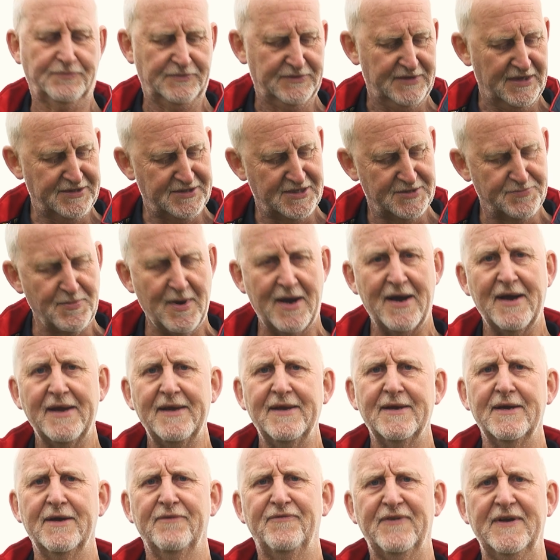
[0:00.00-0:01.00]
this is my
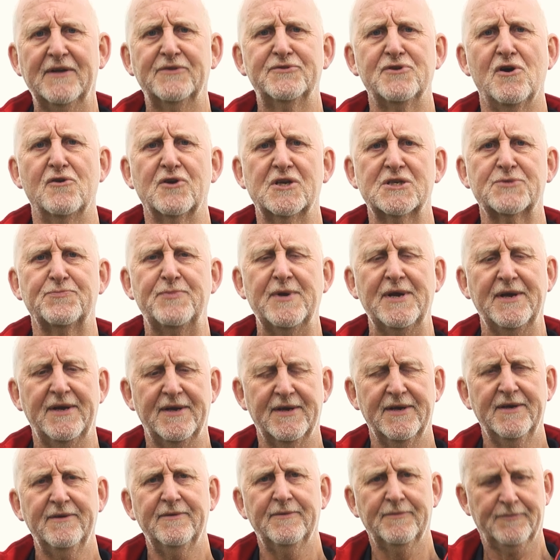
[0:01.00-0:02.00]
uh, field target
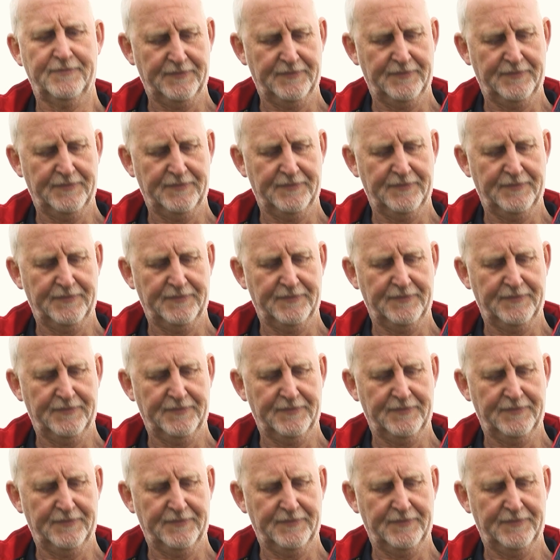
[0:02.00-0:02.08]
Springer.